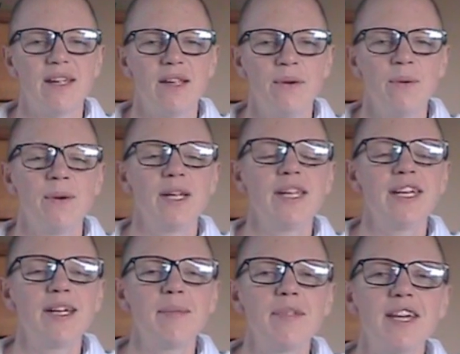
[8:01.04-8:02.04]
it really
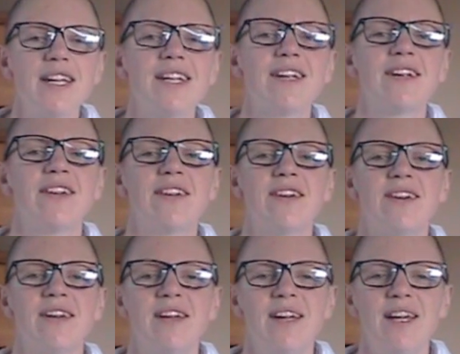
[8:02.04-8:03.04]
comes at you,
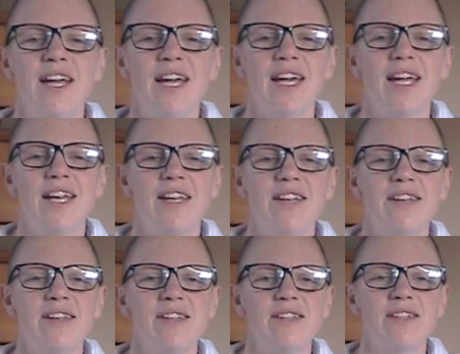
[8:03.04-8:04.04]

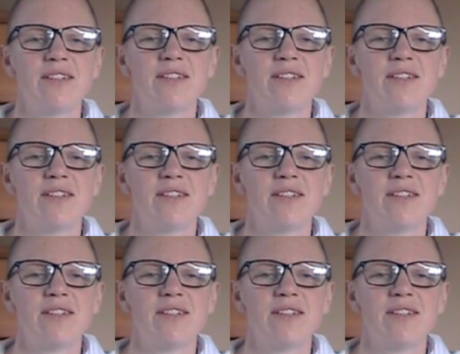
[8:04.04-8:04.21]
and